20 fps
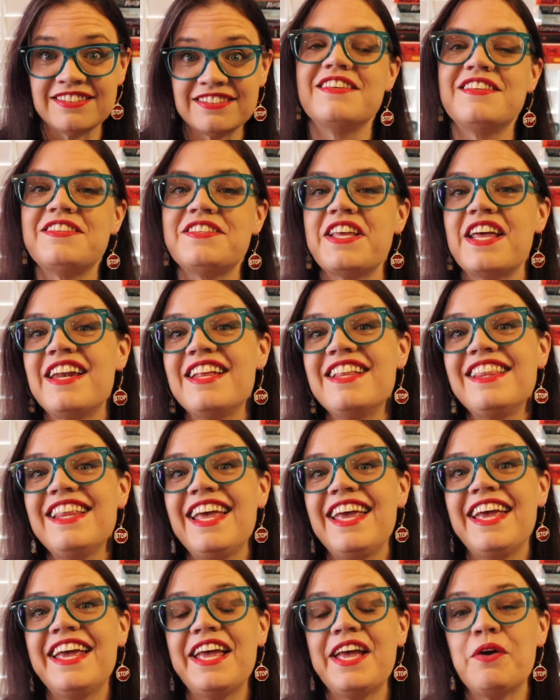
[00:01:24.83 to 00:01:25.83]

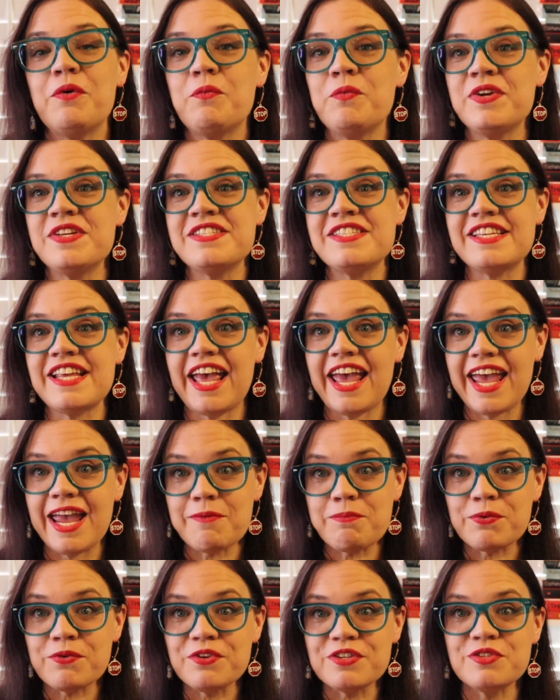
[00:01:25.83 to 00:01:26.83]
Suddenly, it was
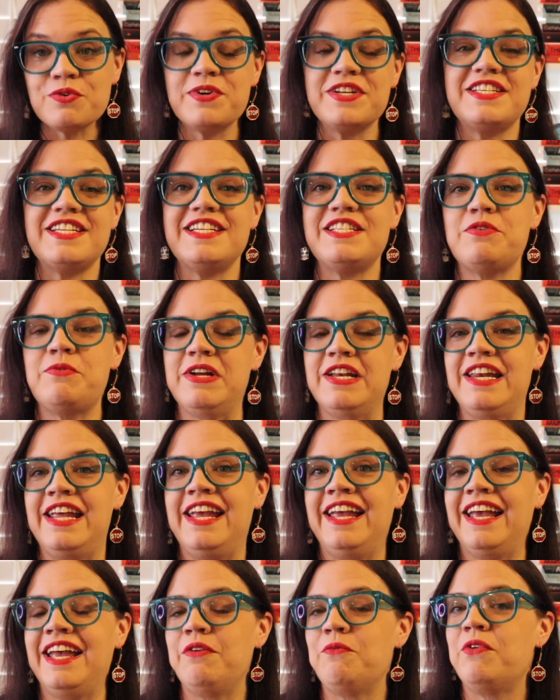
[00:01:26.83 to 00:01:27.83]
April
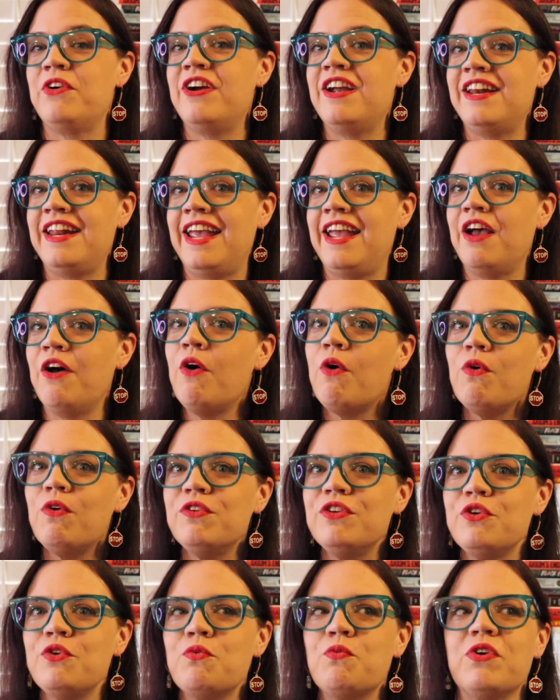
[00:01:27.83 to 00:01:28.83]
2020 and we're in a
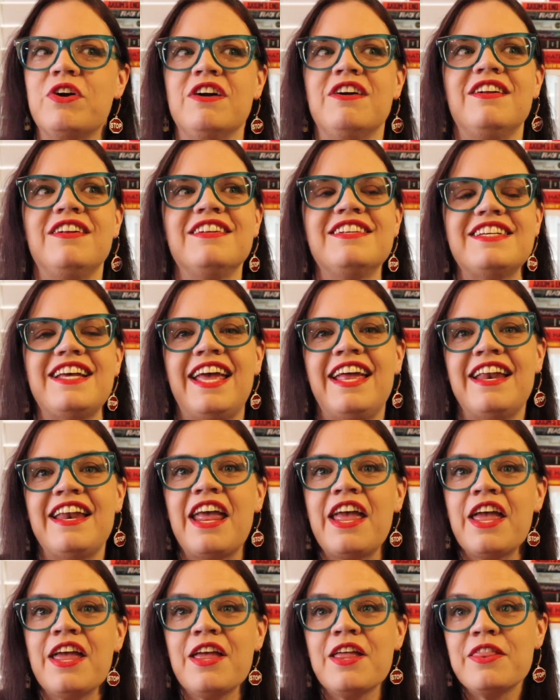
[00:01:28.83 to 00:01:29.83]
whole new world. And
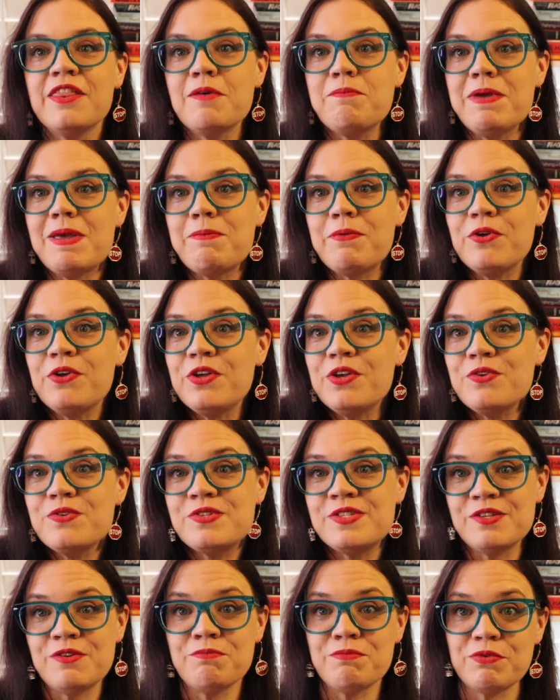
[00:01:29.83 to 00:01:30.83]
the people who
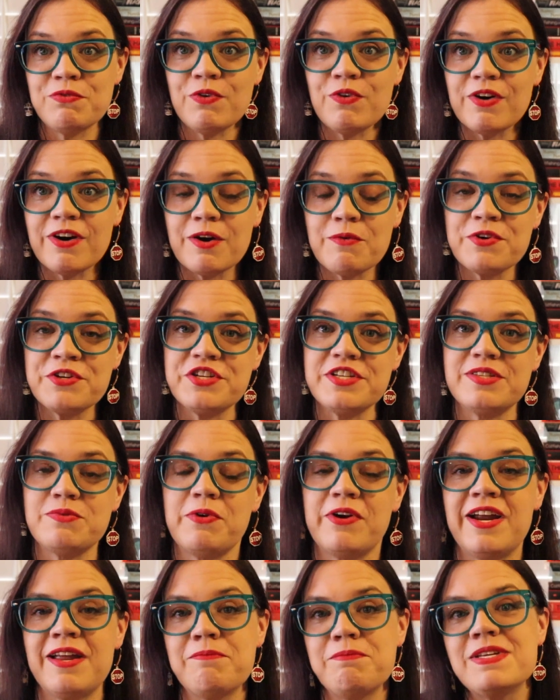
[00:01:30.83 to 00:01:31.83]
used Zoom before were just
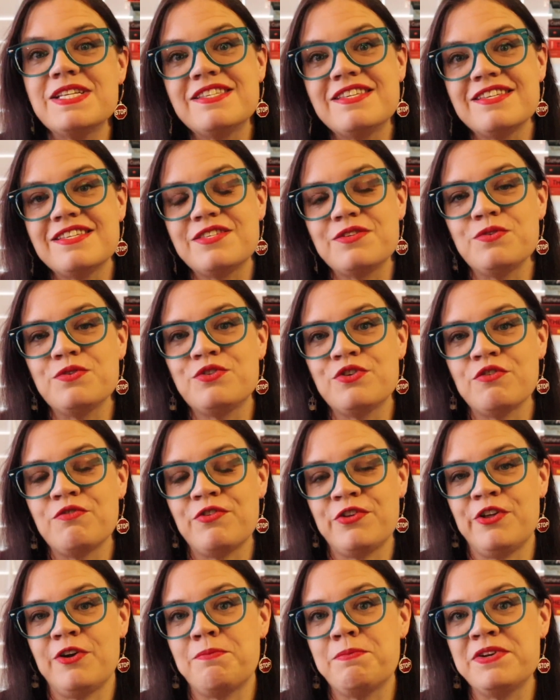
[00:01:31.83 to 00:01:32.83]
wearing business suits
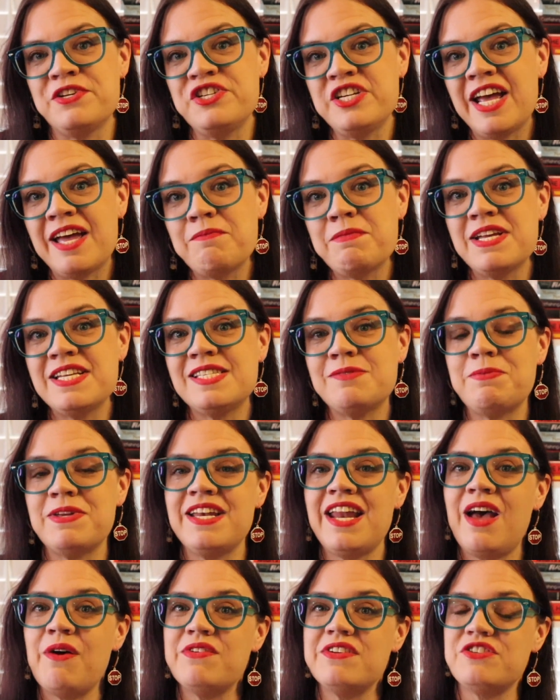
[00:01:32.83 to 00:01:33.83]
over their pajamas, but
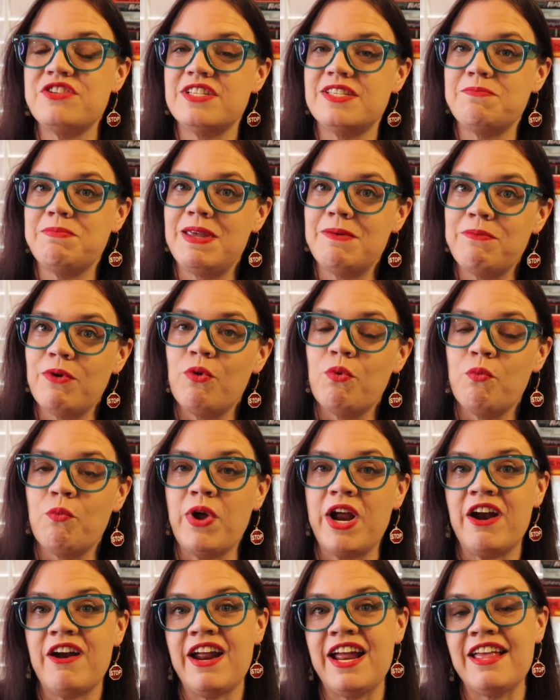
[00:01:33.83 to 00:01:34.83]
now it's just people
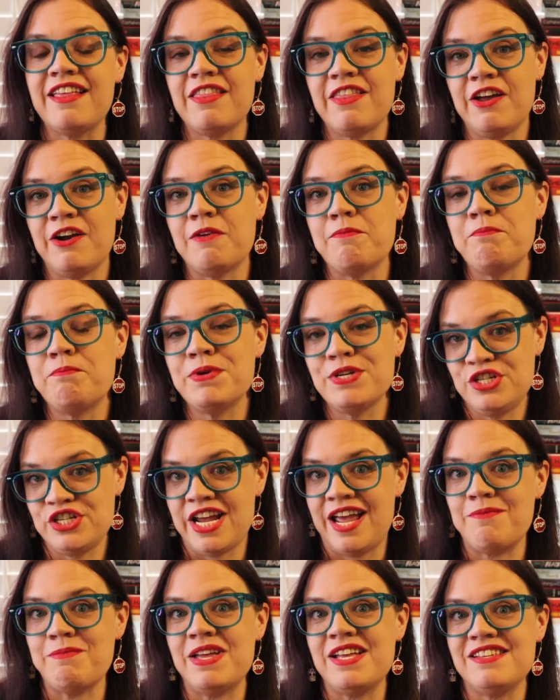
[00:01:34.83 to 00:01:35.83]
wearing their
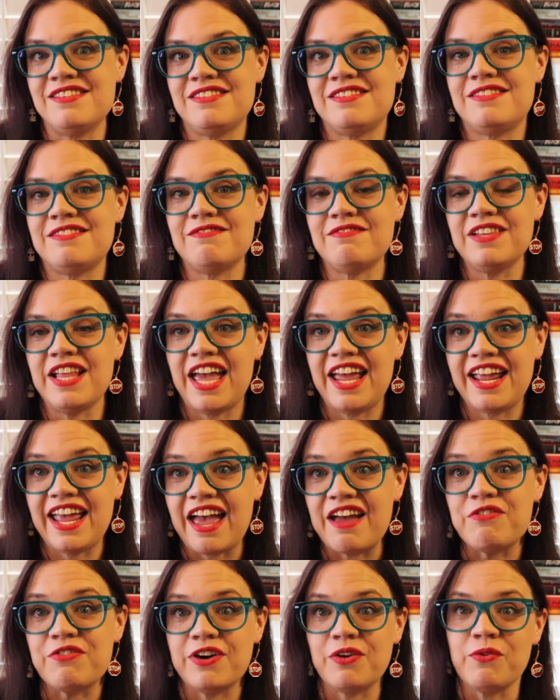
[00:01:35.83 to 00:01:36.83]
pajamas, like
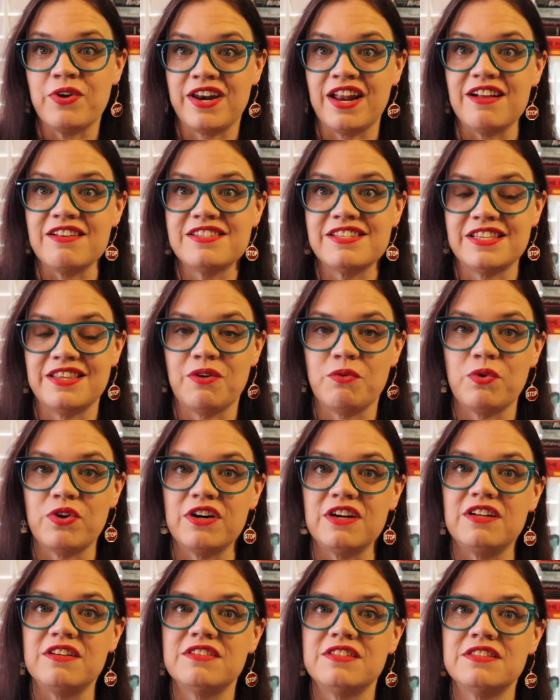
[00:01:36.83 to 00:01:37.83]
everyone else in the
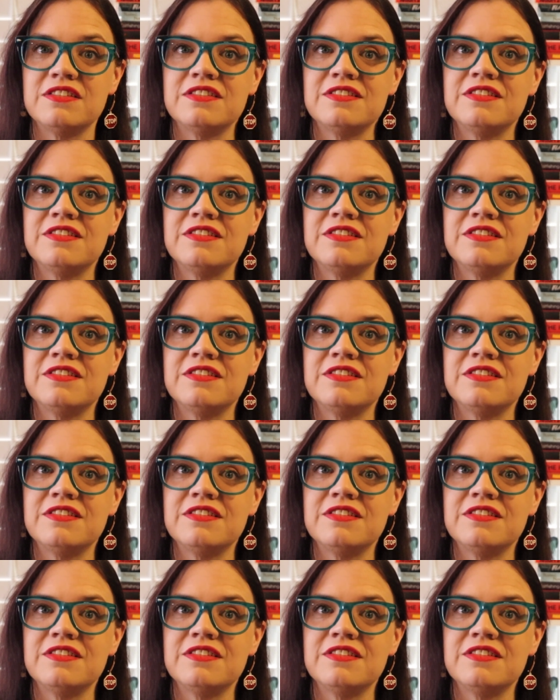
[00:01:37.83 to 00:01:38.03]
world.